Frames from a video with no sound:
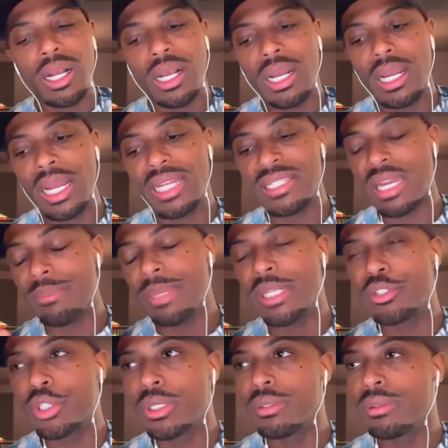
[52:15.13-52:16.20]
As I
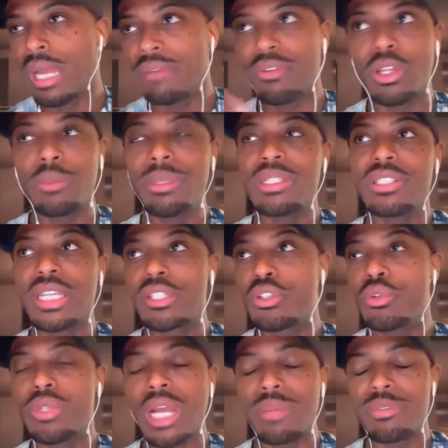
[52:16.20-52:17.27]
mentioned, I've only been sick 2
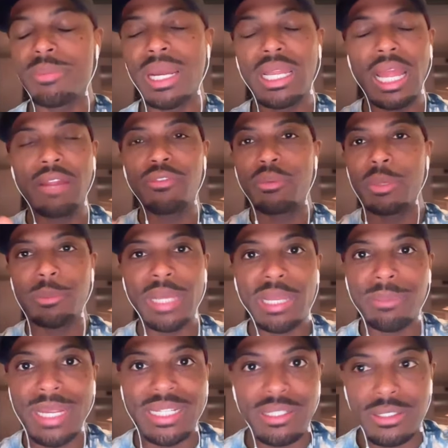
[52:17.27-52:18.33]
times in my life from a
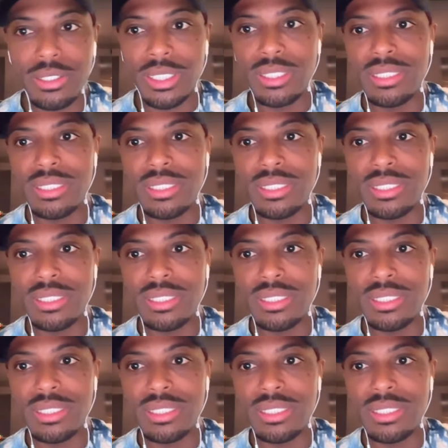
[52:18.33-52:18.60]
man-made disease